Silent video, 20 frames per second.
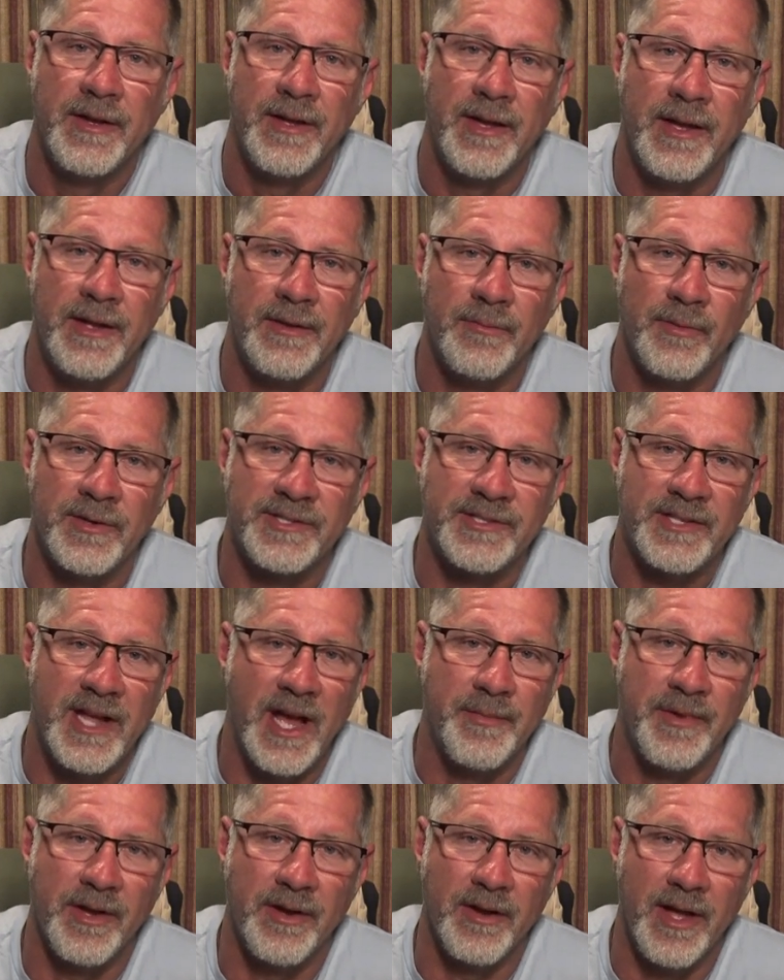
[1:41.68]
and which
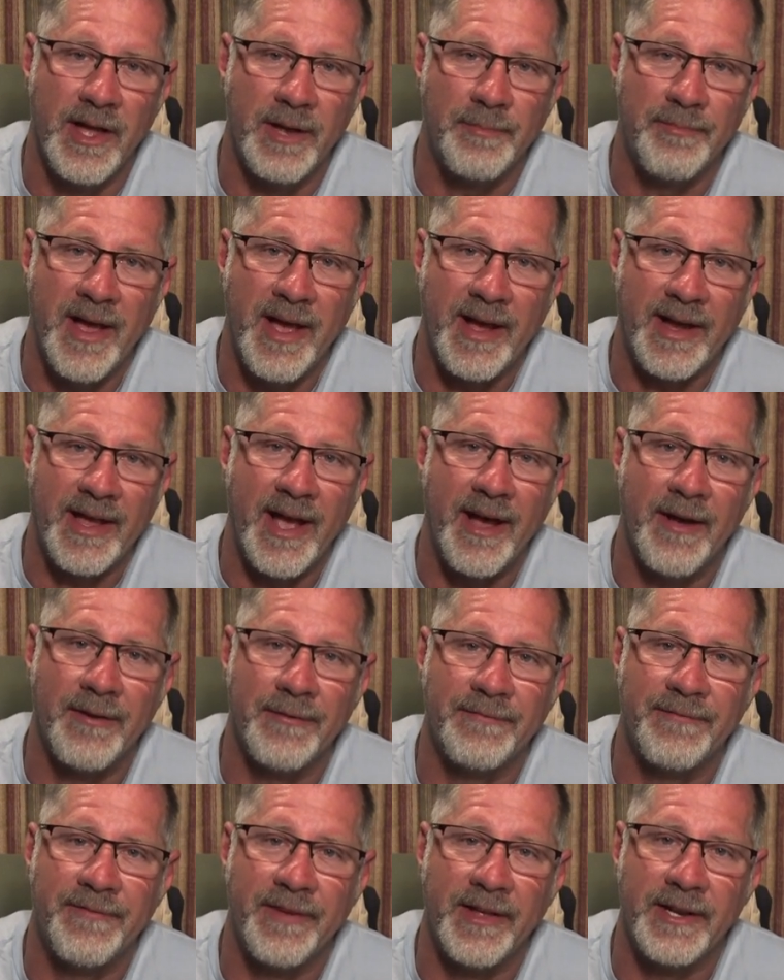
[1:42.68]
time he'll head back
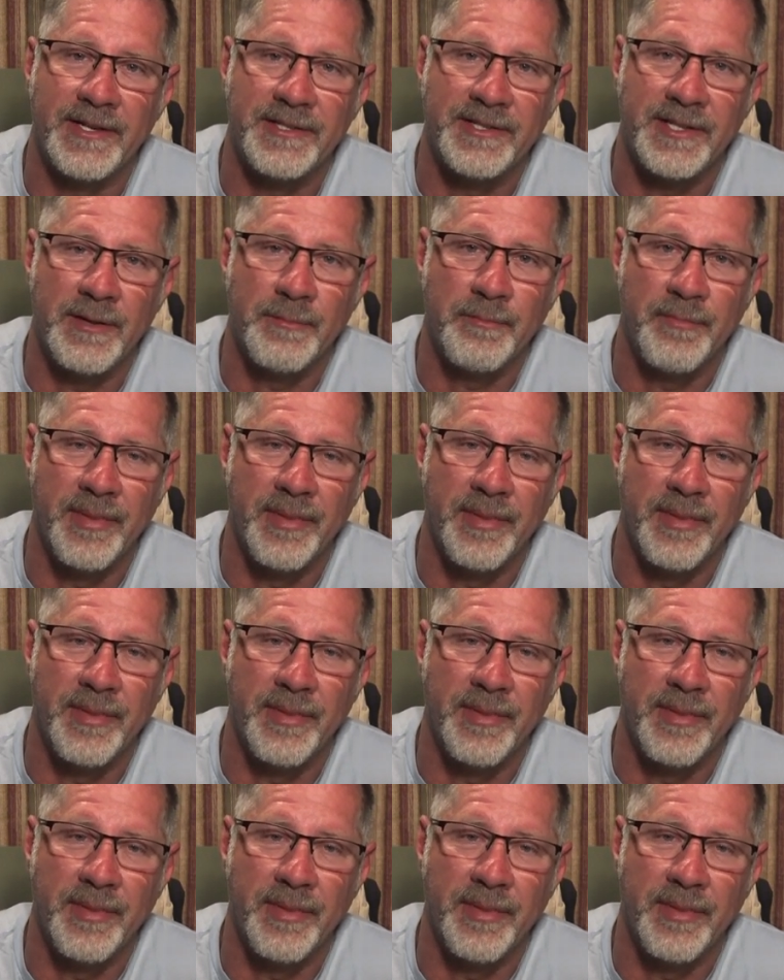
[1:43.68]
out and finish it.